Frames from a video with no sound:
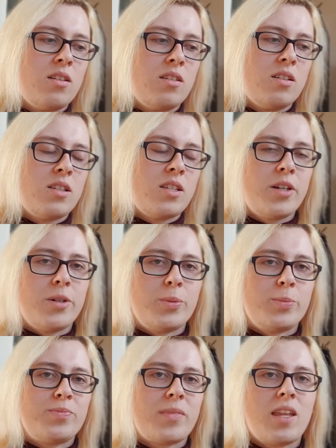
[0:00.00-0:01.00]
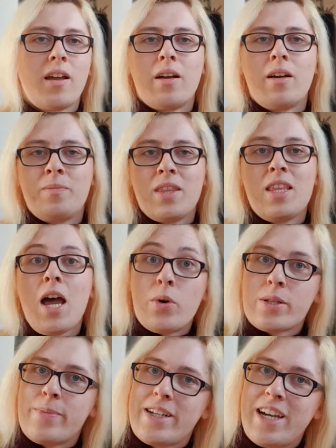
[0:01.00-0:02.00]
So, yeah, that was
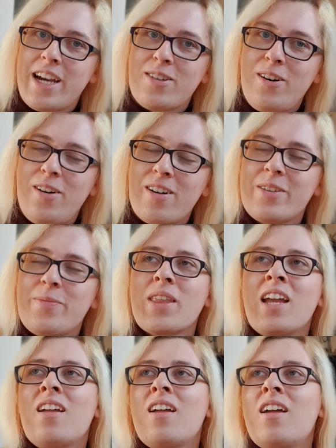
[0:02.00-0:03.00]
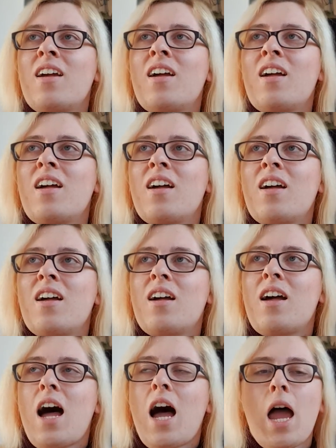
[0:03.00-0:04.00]
my TED Talk.
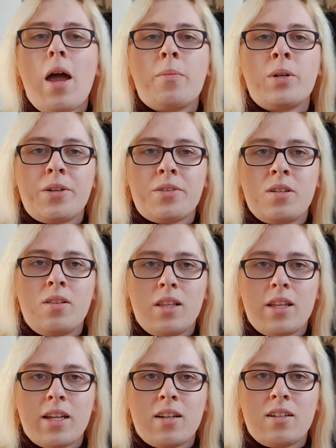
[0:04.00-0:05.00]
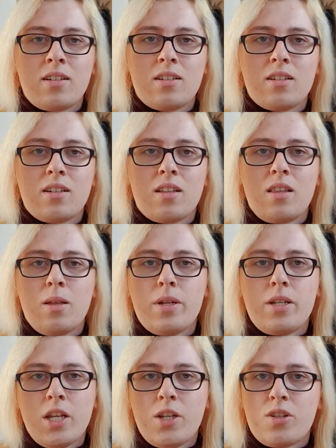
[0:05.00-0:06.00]
I'm going to link the
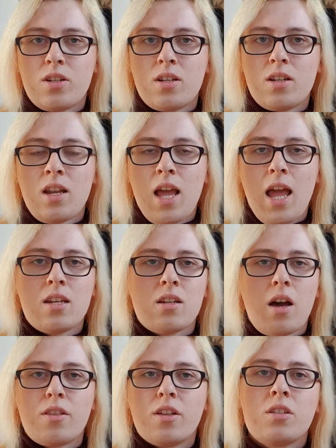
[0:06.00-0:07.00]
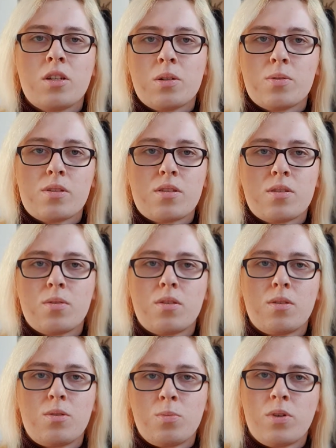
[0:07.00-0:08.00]
petition and other news to the
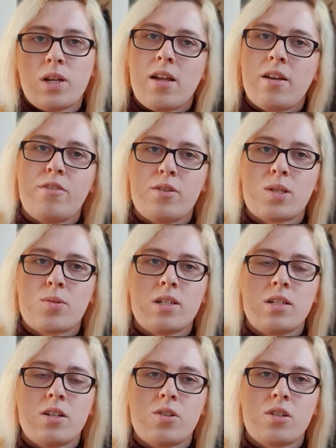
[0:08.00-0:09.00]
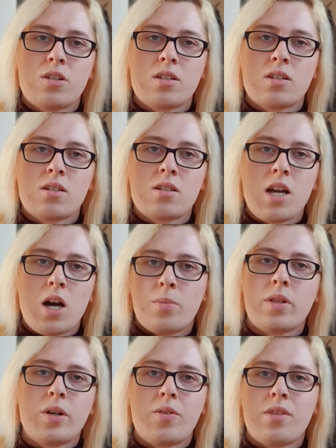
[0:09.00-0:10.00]
Tomb Raider Anniversary Edition down
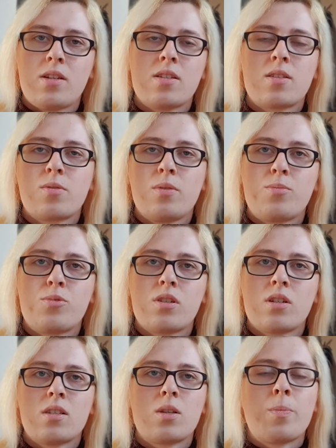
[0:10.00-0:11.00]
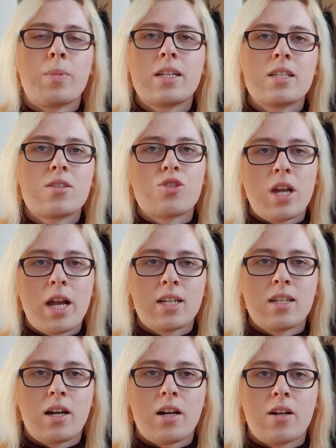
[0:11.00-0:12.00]
below in the description. So please check it
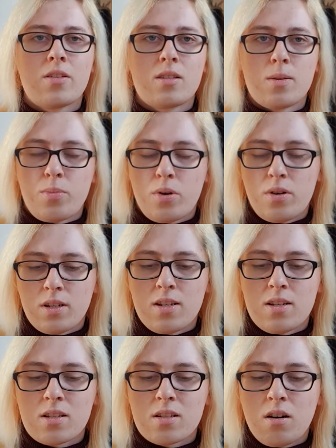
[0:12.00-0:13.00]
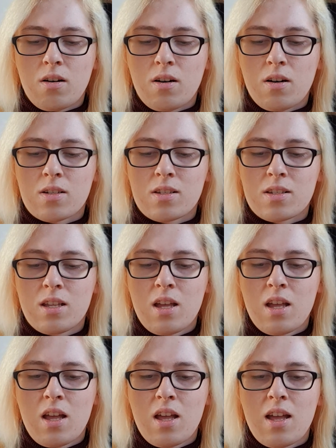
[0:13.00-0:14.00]
out, support this cause,
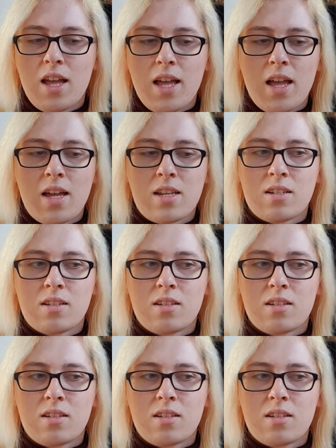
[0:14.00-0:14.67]
and